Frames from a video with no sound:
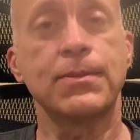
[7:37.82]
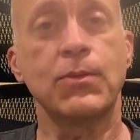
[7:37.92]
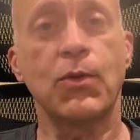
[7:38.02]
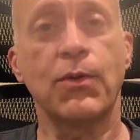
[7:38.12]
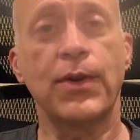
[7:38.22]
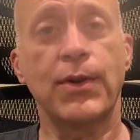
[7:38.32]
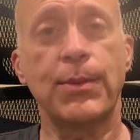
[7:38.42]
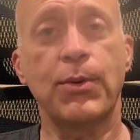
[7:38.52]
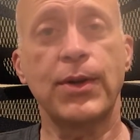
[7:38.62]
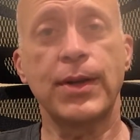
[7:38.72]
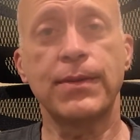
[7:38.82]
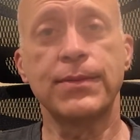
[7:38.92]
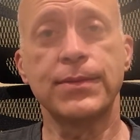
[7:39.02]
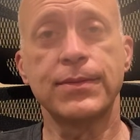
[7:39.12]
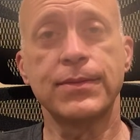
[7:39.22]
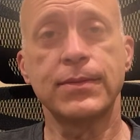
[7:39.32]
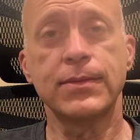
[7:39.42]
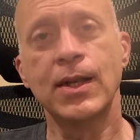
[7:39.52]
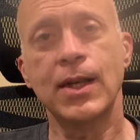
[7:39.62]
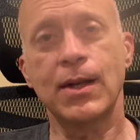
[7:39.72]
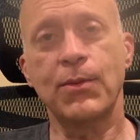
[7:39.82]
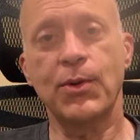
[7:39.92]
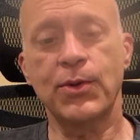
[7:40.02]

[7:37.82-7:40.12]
were very pretty. There were